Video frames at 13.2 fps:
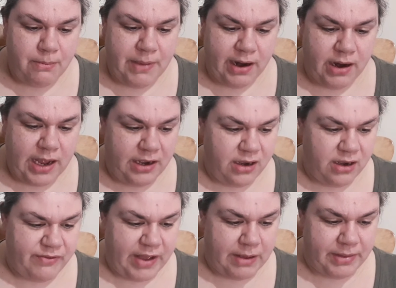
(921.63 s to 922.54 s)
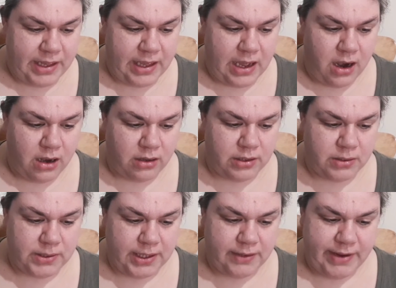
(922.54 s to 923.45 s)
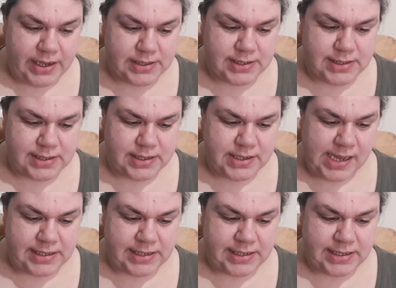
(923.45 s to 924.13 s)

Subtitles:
Mare and her family are lowly reds,